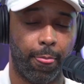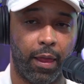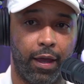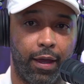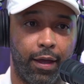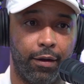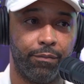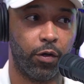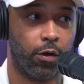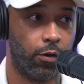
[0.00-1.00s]

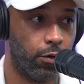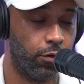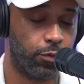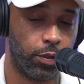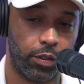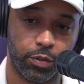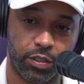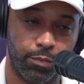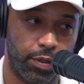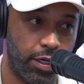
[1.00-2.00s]
And Hove, when he was
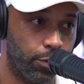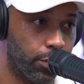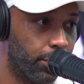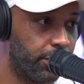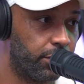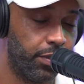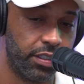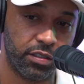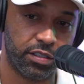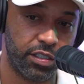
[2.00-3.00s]
in bed with all these
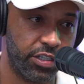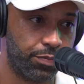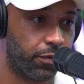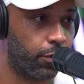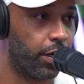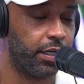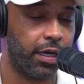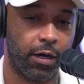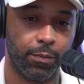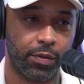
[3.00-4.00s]
businesses, before any
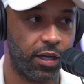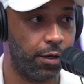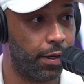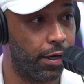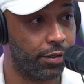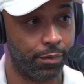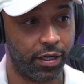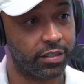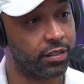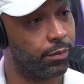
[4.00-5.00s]
album came out, he
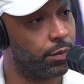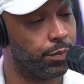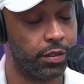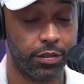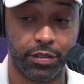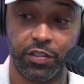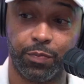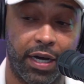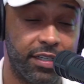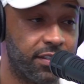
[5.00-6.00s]
made some of the businesses
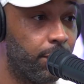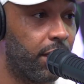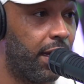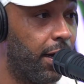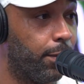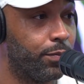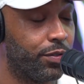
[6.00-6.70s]
buy some of the albums.